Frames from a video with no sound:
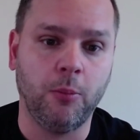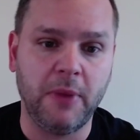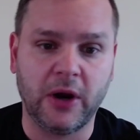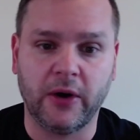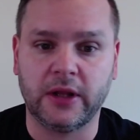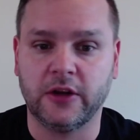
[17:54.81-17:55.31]

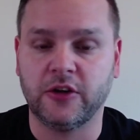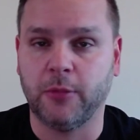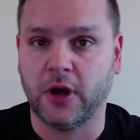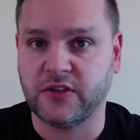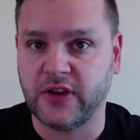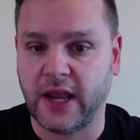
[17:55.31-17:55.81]
Maryland,
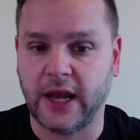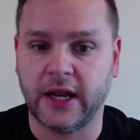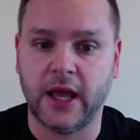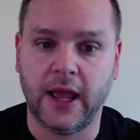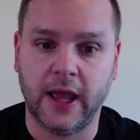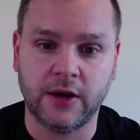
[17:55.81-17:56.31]

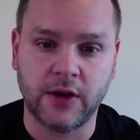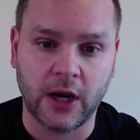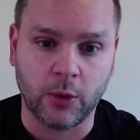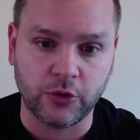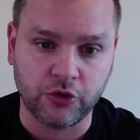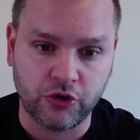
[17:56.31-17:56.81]
Montana, and
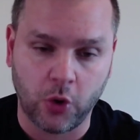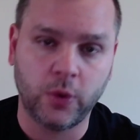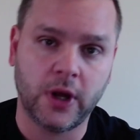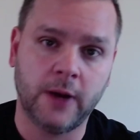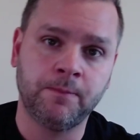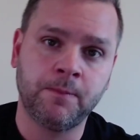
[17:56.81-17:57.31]

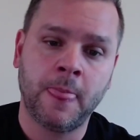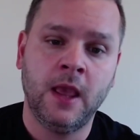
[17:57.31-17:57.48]
Arizona